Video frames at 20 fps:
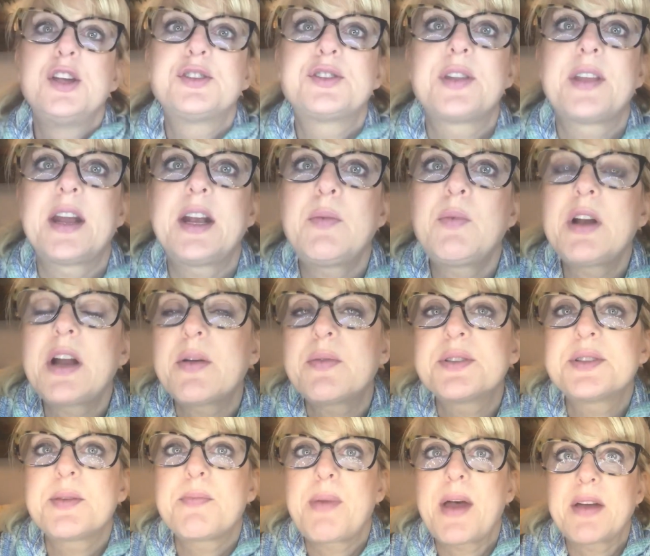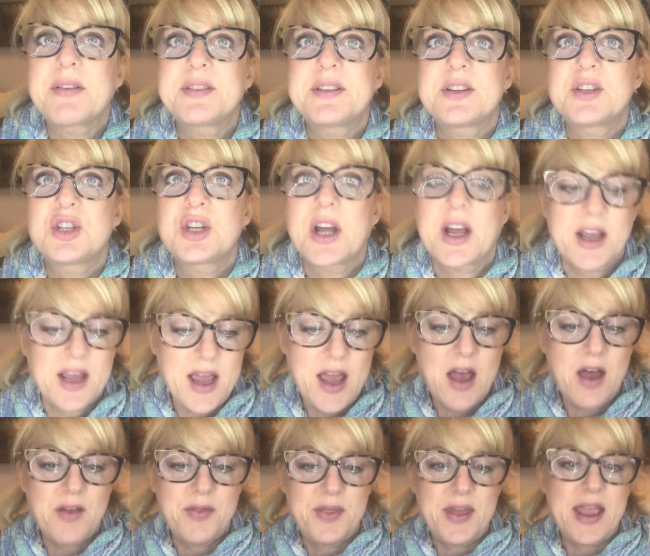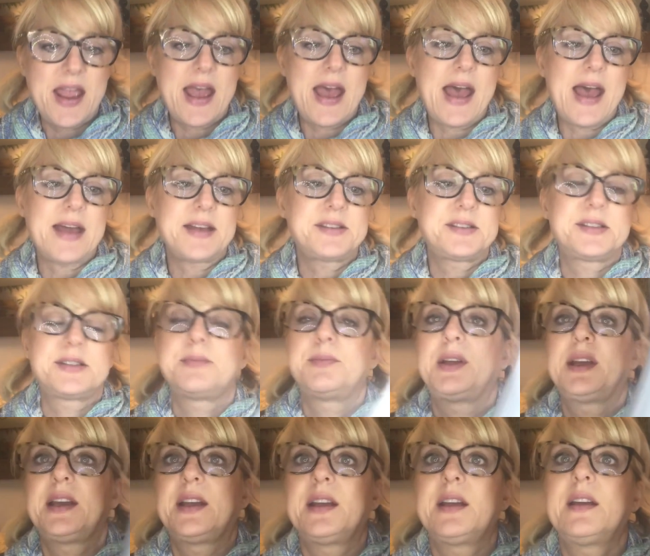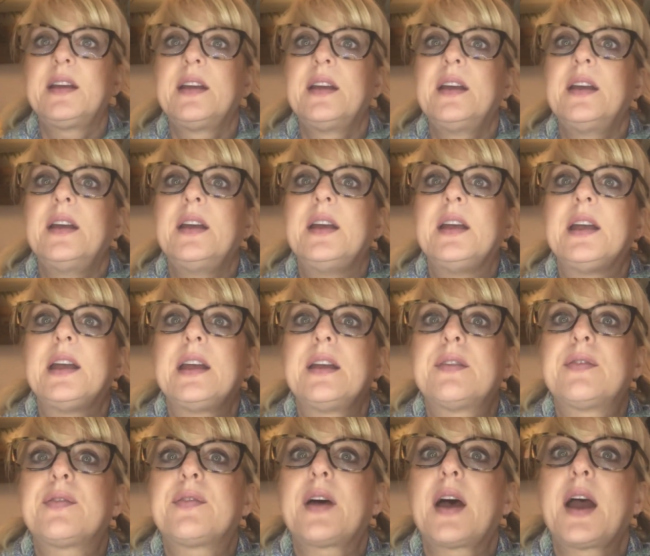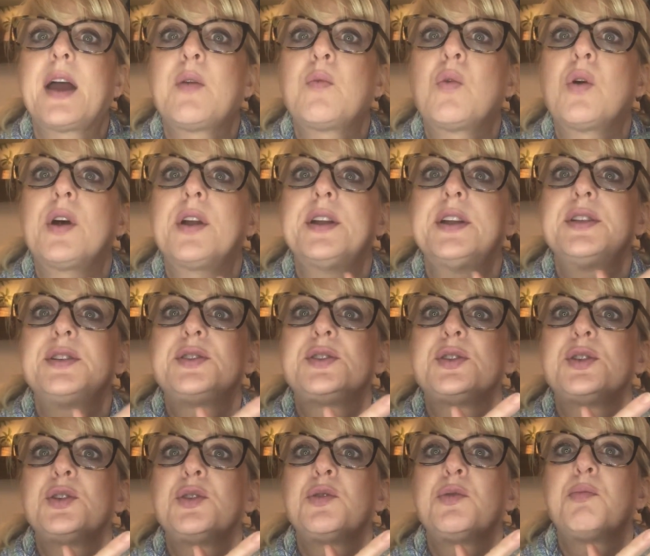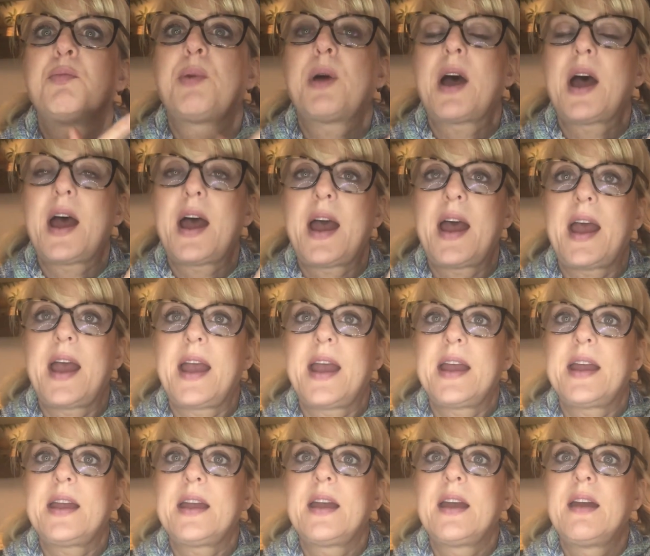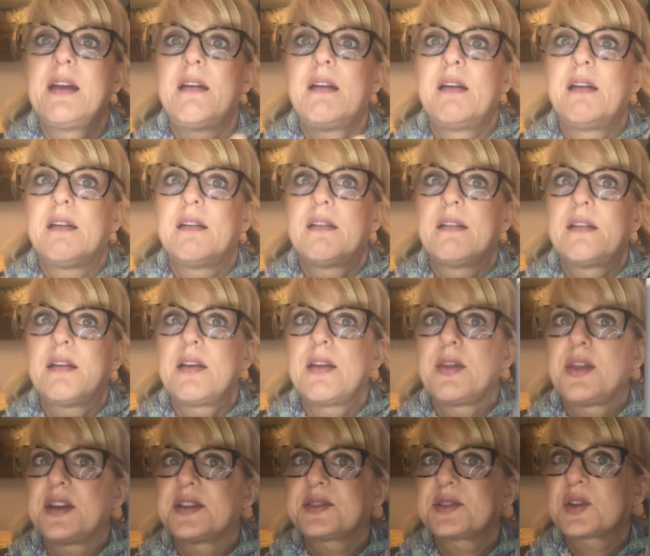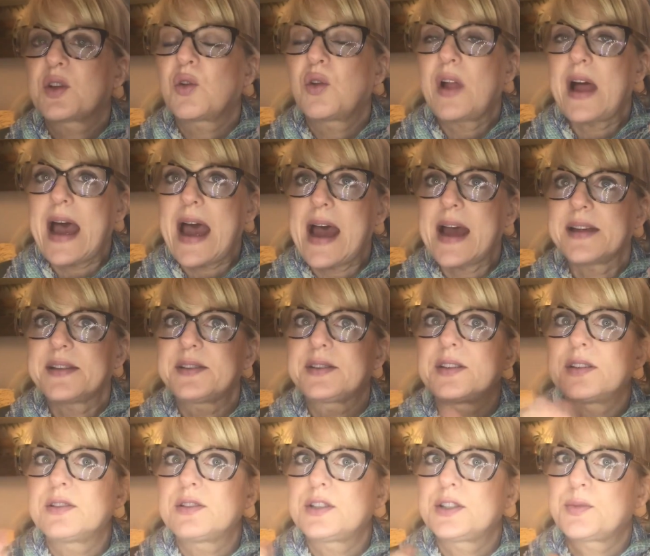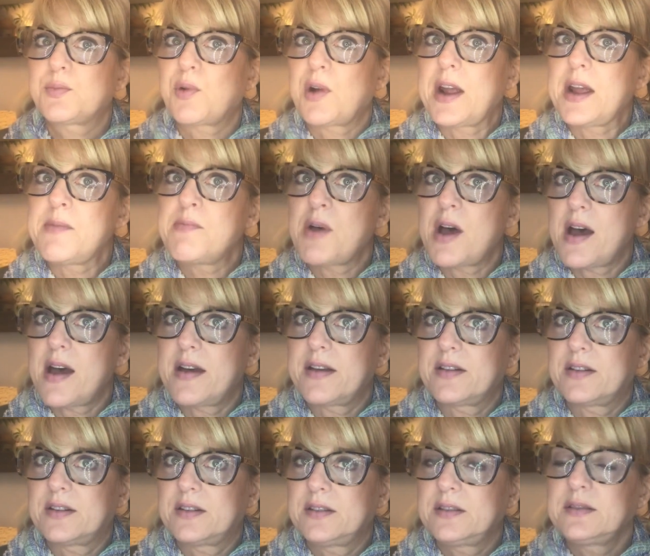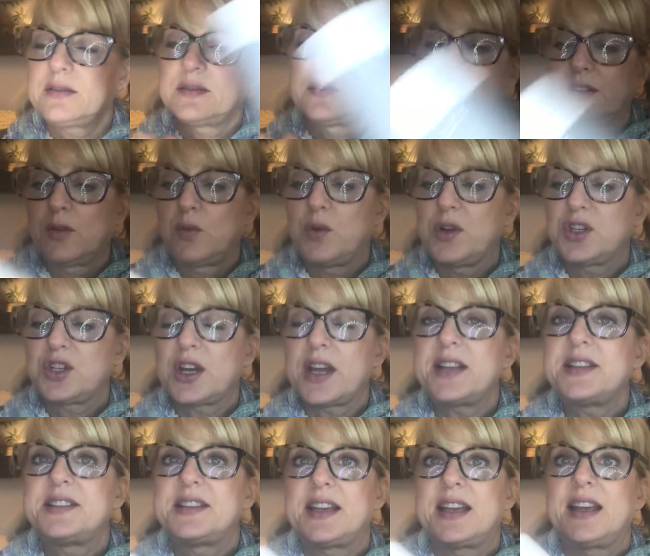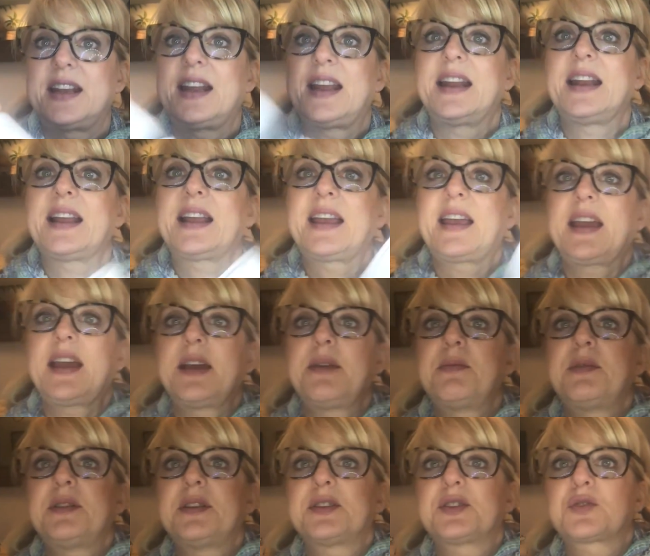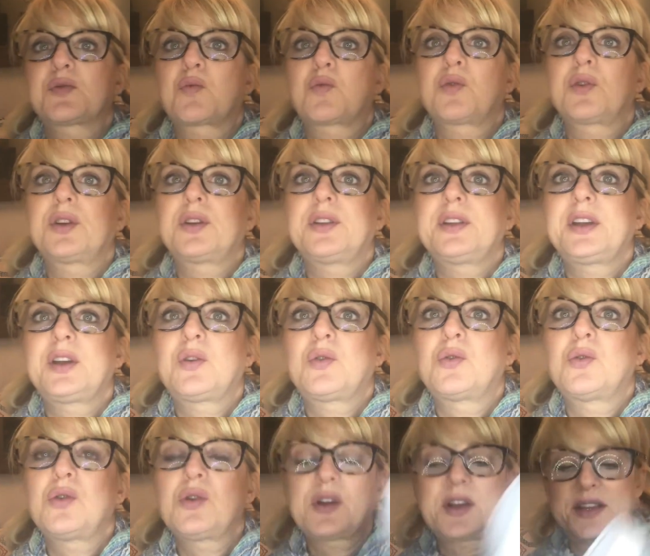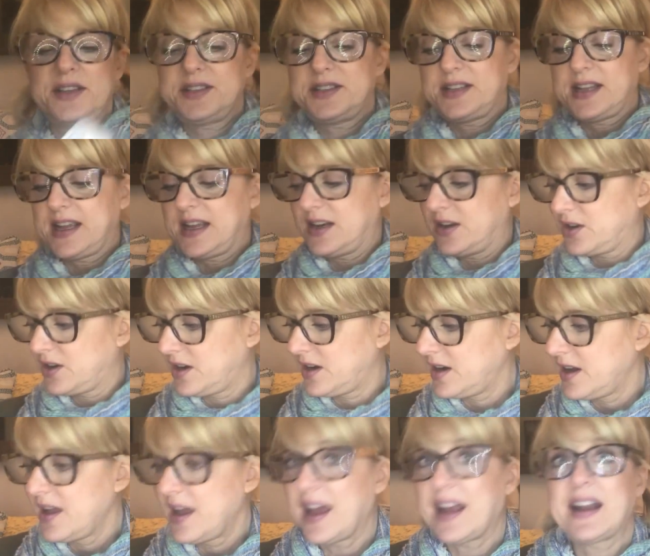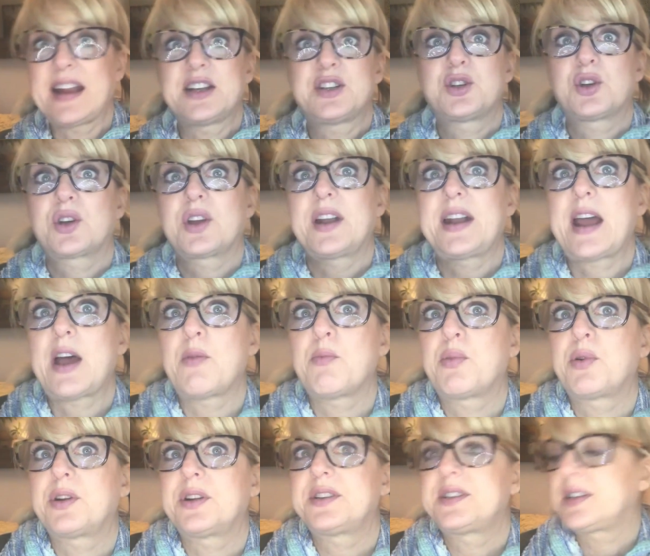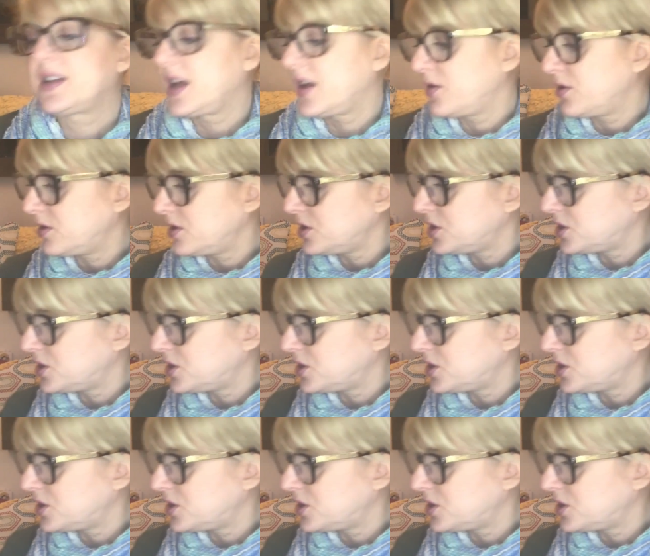So then when I was about to check out, they asked me if I wanted to buy this glass spray bottle, which I did, and it came in this really cool container, and I took it out and put it together to